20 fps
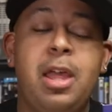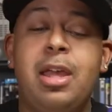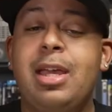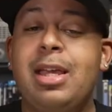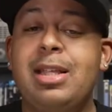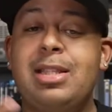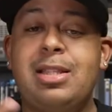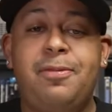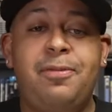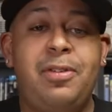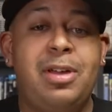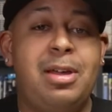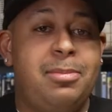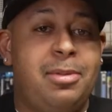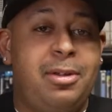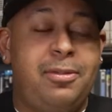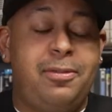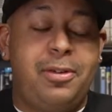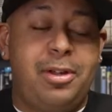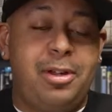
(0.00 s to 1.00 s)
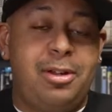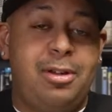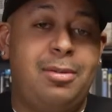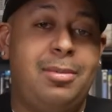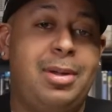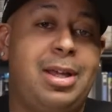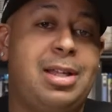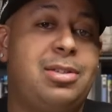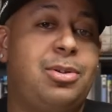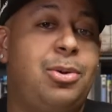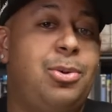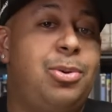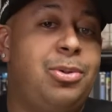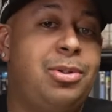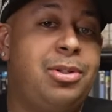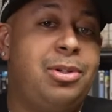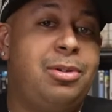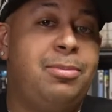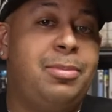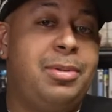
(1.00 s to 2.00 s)
It's a family film. It has a cool
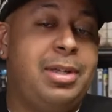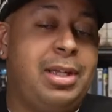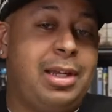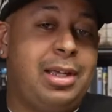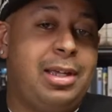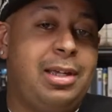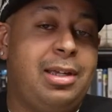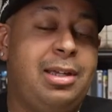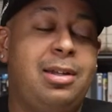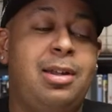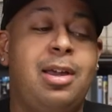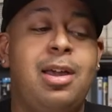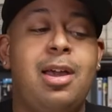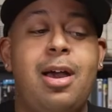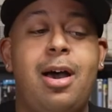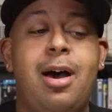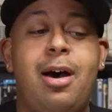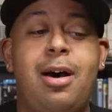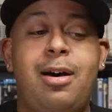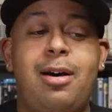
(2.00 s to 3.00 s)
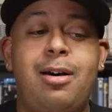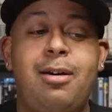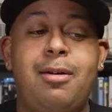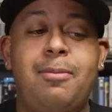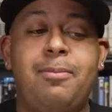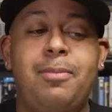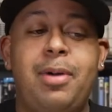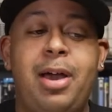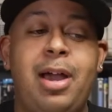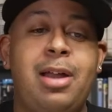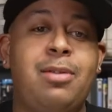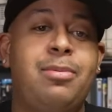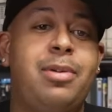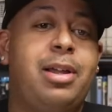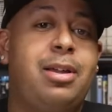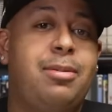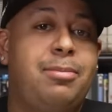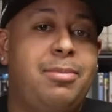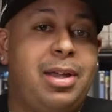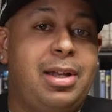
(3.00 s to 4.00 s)
little meaning. I'd
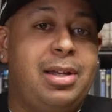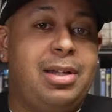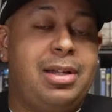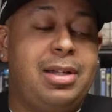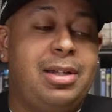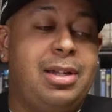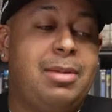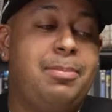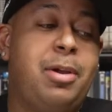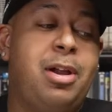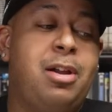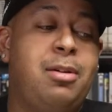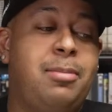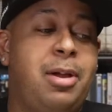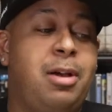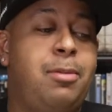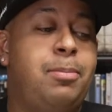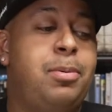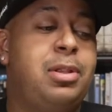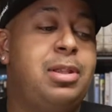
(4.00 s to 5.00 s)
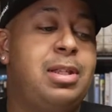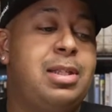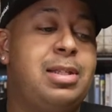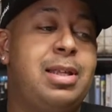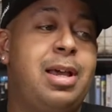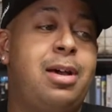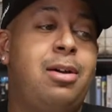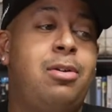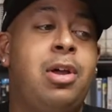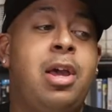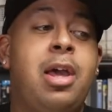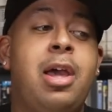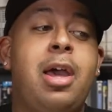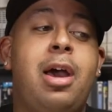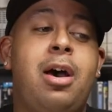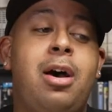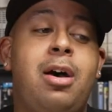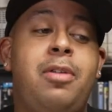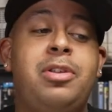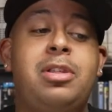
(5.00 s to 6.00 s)
recommend it. Paramount put this out.
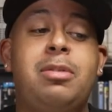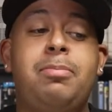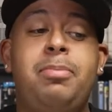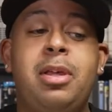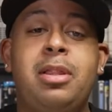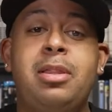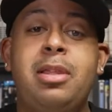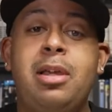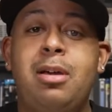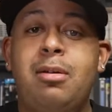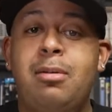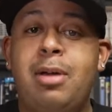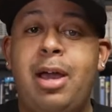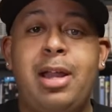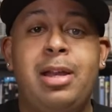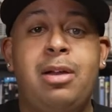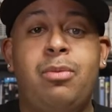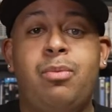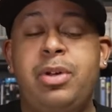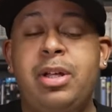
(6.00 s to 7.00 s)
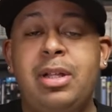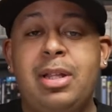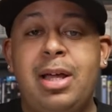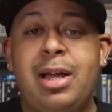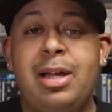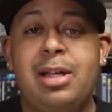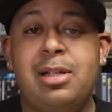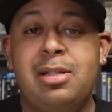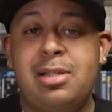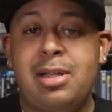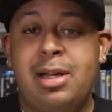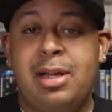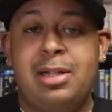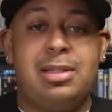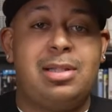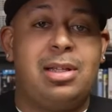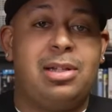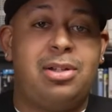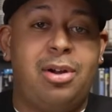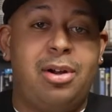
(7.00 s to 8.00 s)
There's a big thing I didn't realize. I got
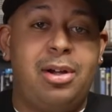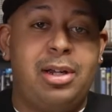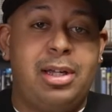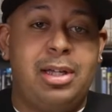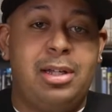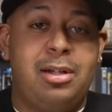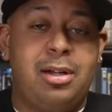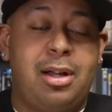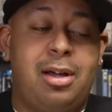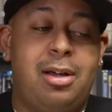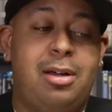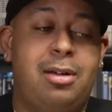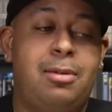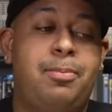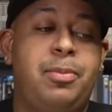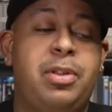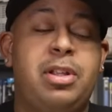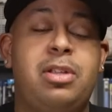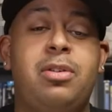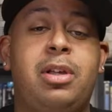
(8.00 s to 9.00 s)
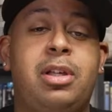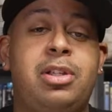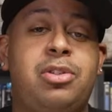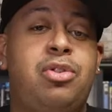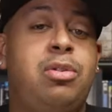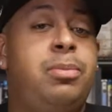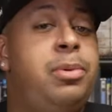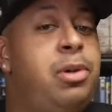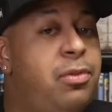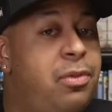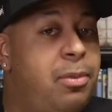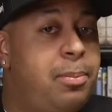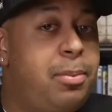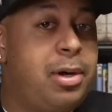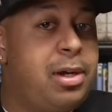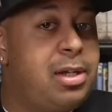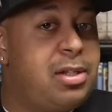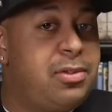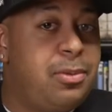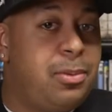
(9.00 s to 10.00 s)
this at Target. It's extremely
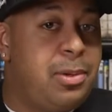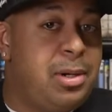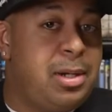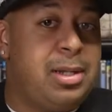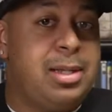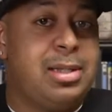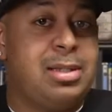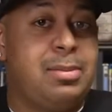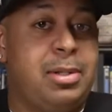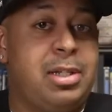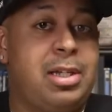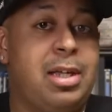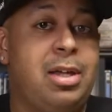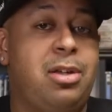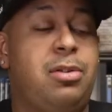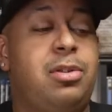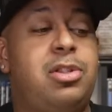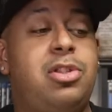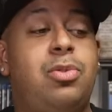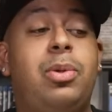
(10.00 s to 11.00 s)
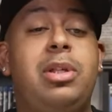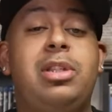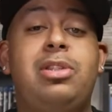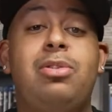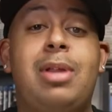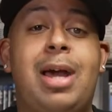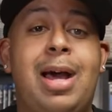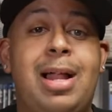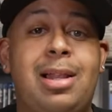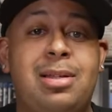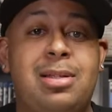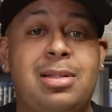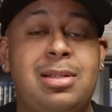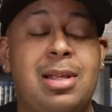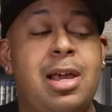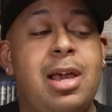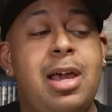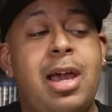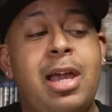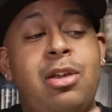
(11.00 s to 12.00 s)
overpriced for what it is. Let me tell you, it's
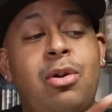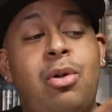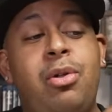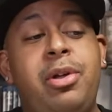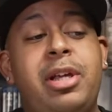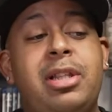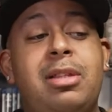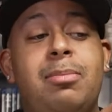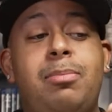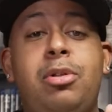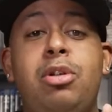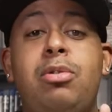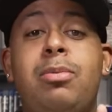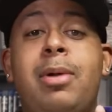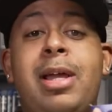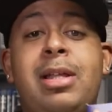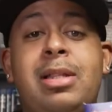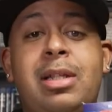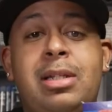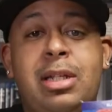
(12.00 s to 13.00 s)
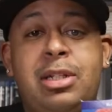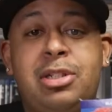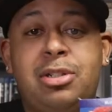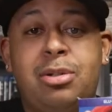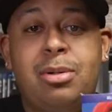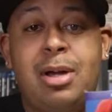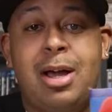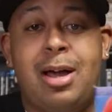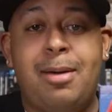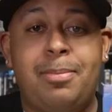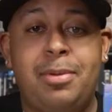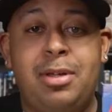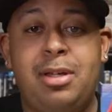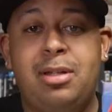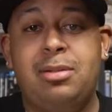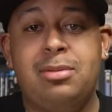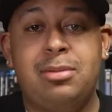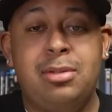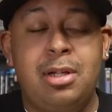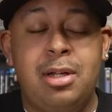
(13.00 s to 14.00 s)
$22, and you only get the Blu-ray and the digital copy.